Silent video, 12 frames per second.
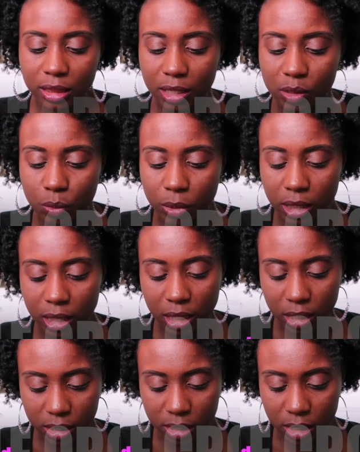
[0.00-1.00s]
This one
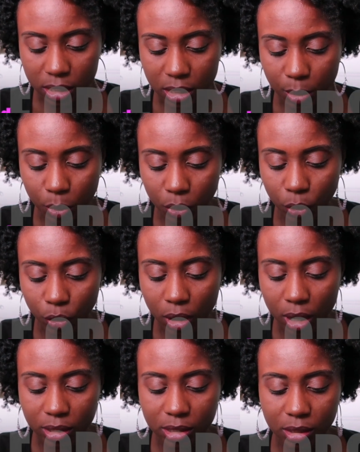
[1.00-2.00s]
is double
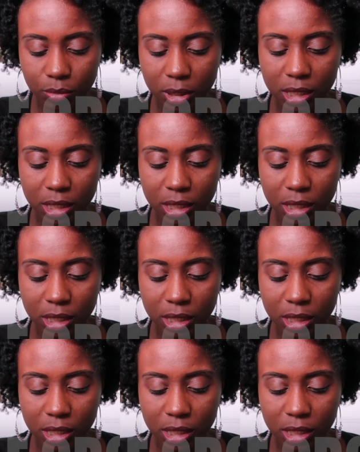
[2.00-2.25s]
crossed